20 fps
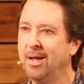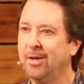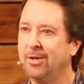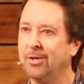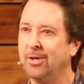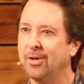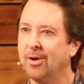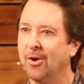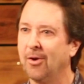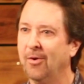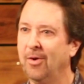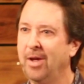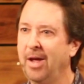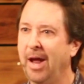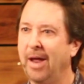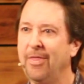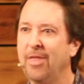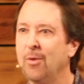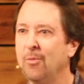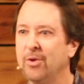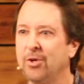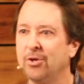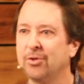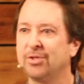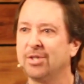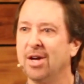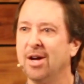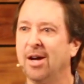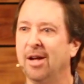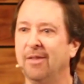you know. And then when you're
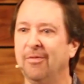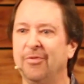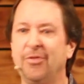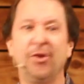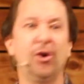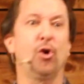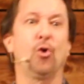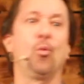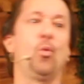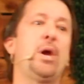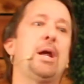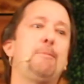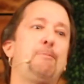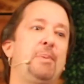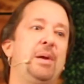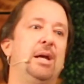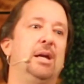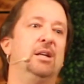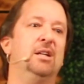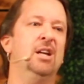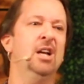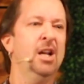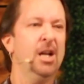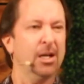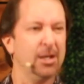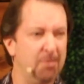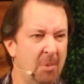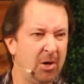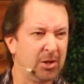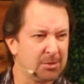done, they're weeping.
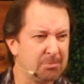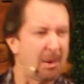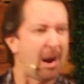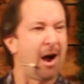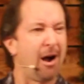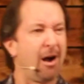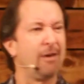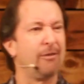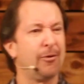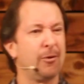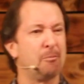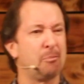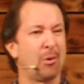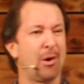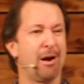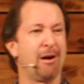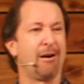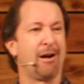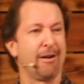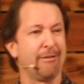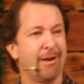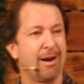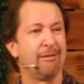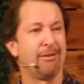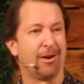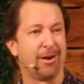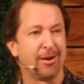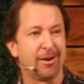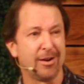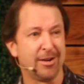The most powerful prayer I've ever
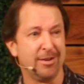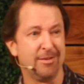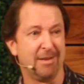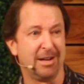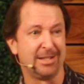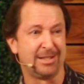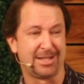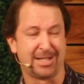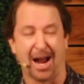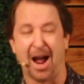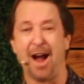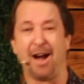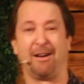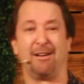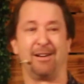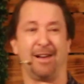heard in my entire